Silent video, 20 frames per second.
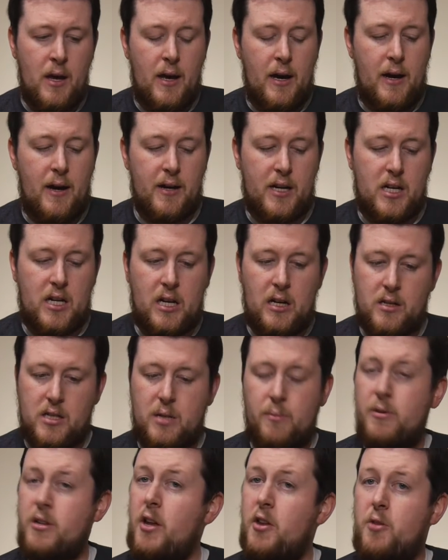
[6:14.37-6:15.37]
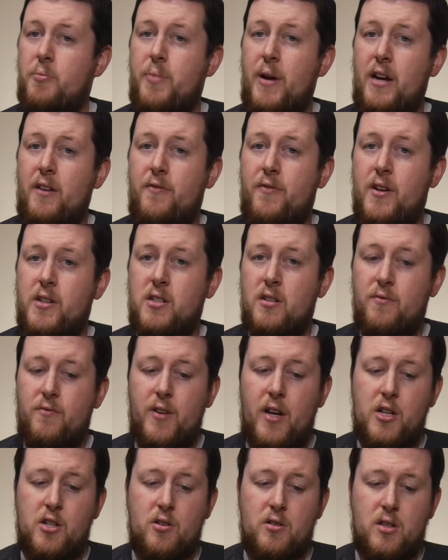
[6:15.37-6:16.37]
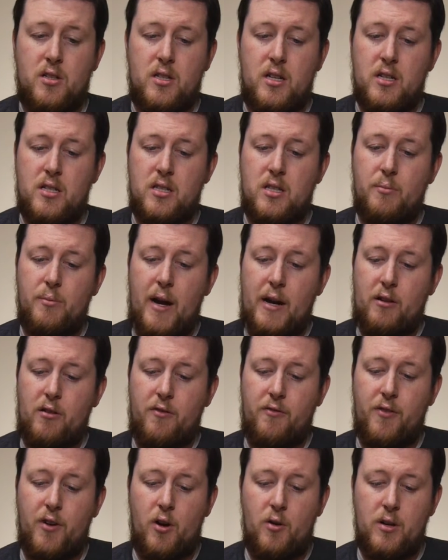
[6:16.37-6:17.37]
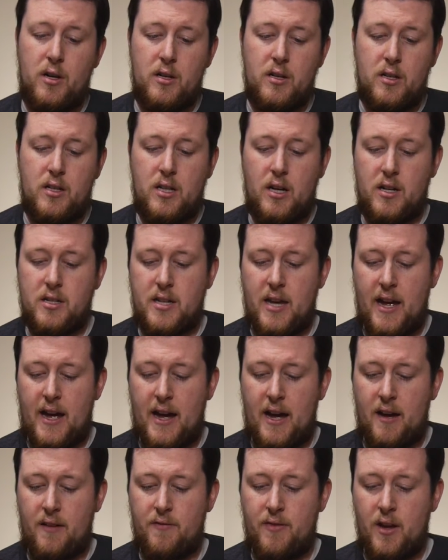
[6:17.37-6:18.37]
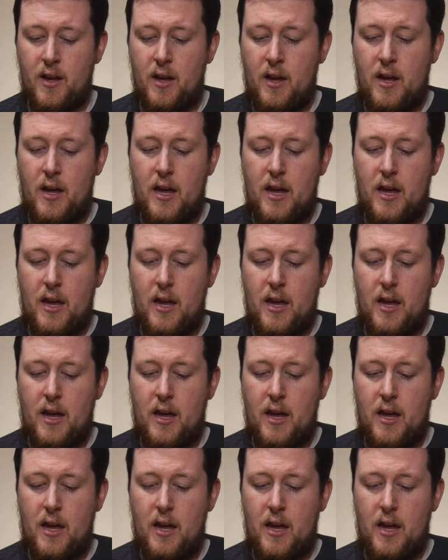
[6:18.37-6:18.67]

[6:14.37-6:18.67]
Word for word: Uh, some of the other benefits and features of this, the microphone does have